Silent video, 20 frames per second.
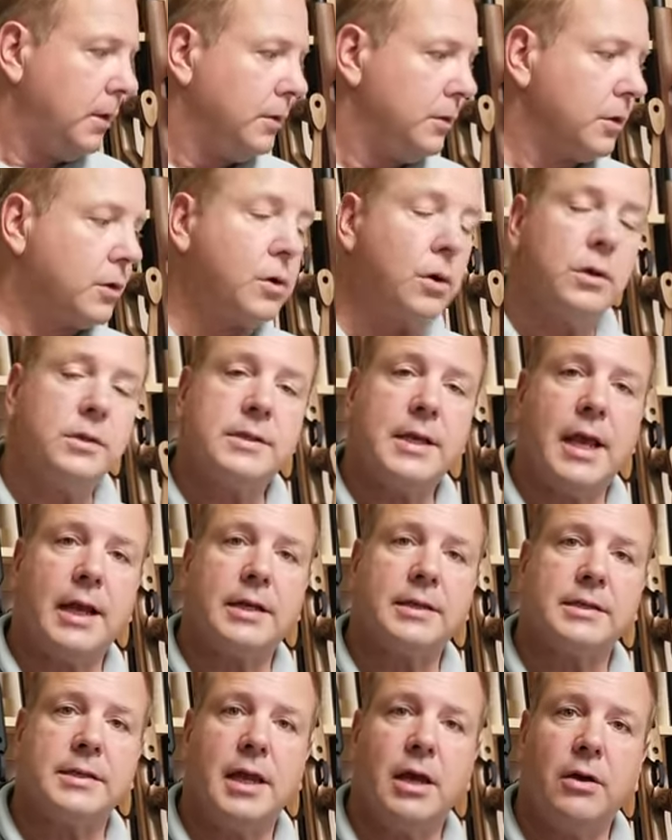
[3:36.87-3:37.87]
the
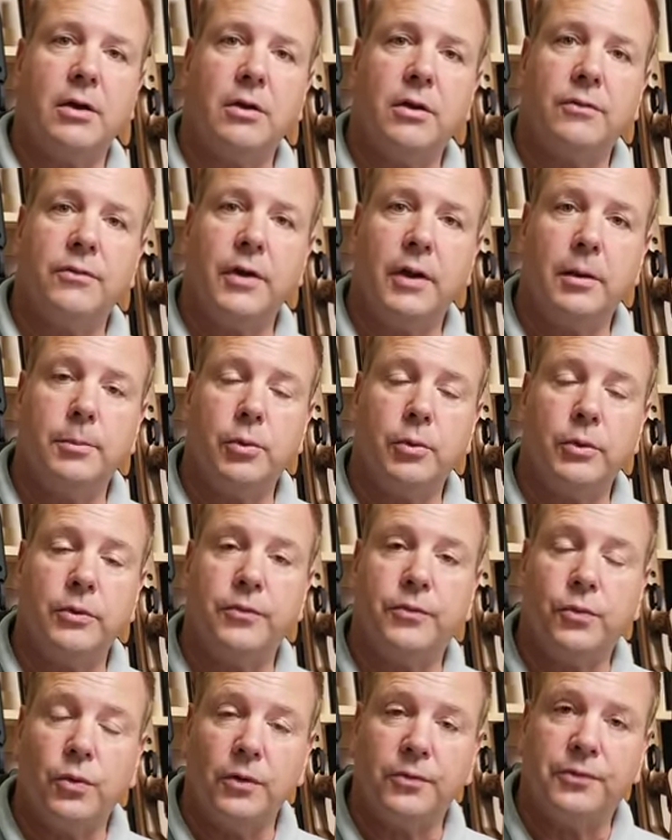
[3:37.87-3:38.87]
Kozak is now available in
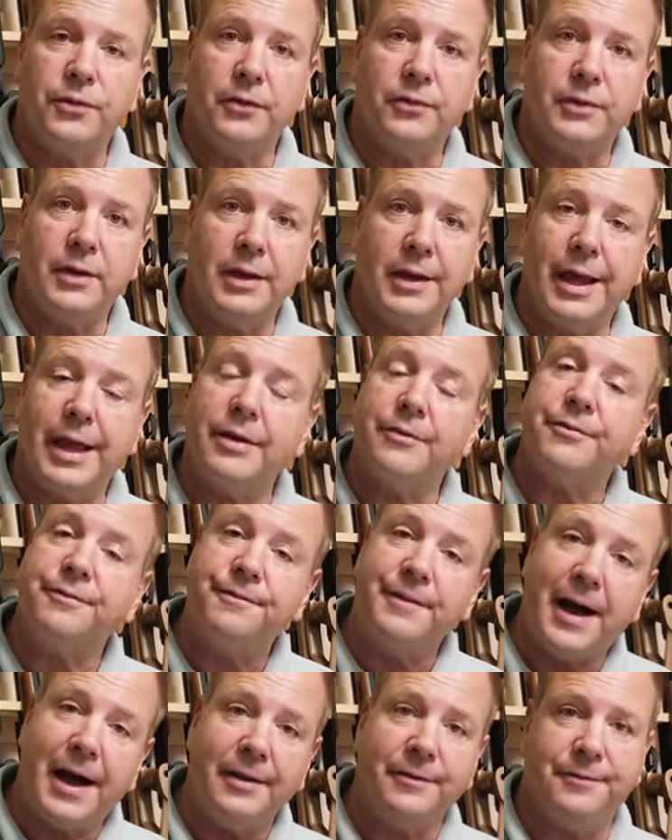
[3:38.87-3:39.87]
450 and
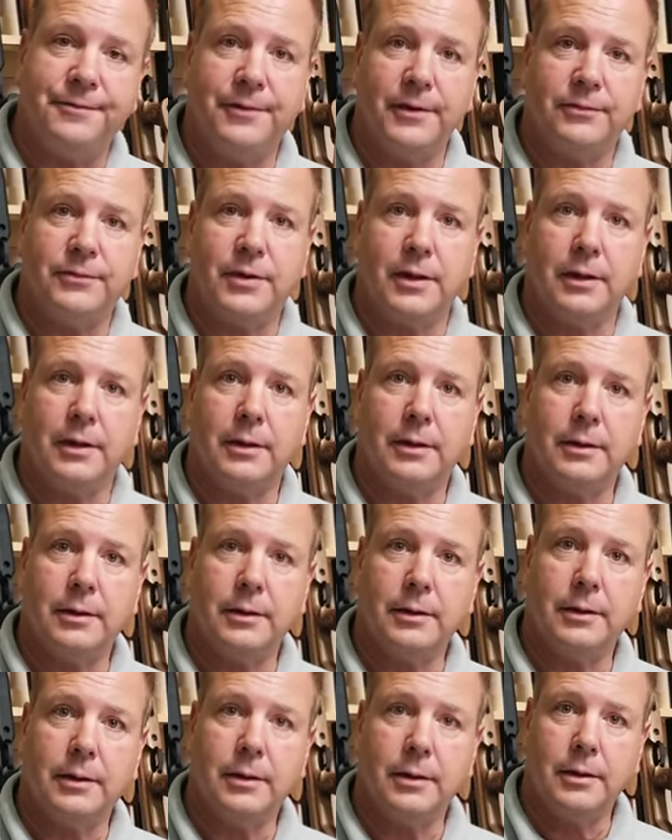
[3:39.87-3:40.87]
550
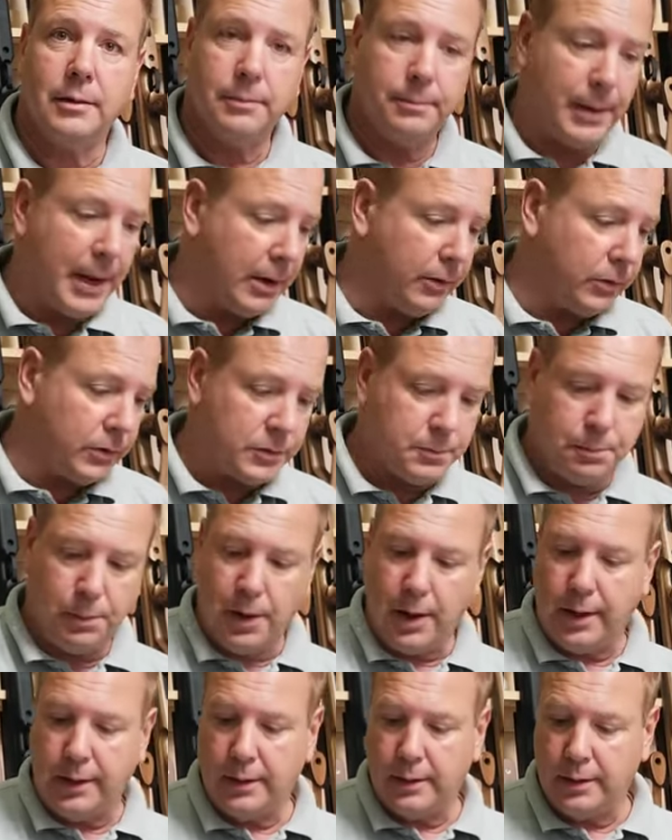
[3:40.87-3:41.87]
barrels,
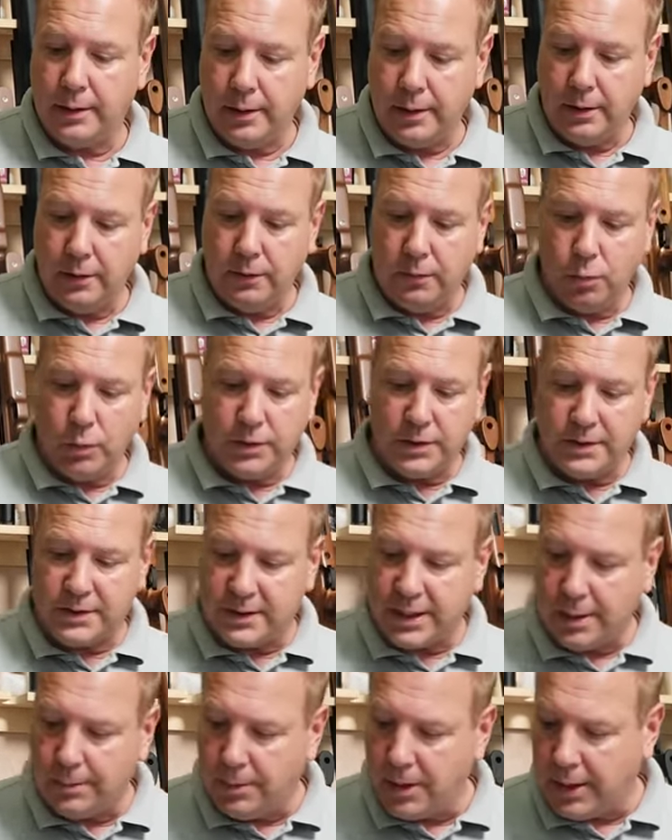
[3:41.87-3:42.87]
but with the
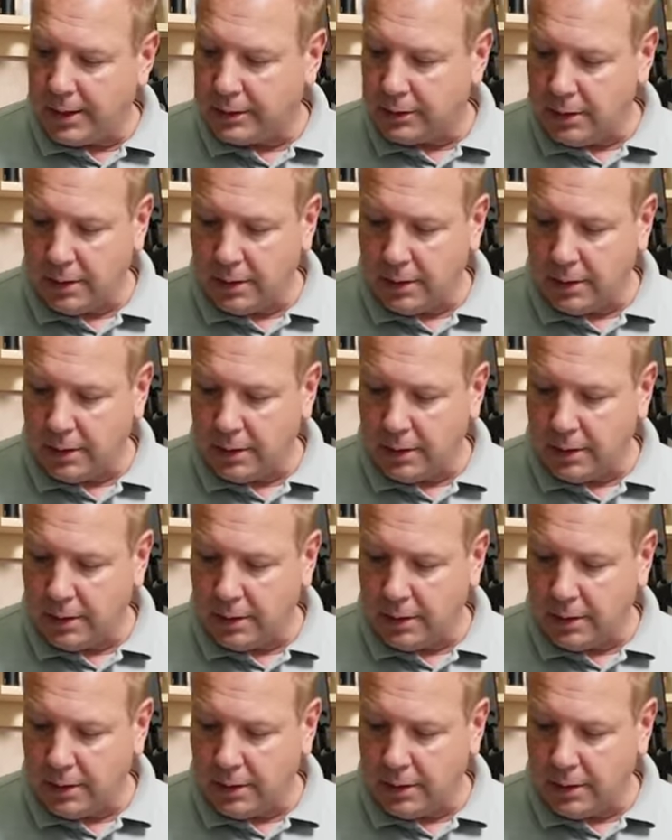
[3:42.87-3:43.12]
same length.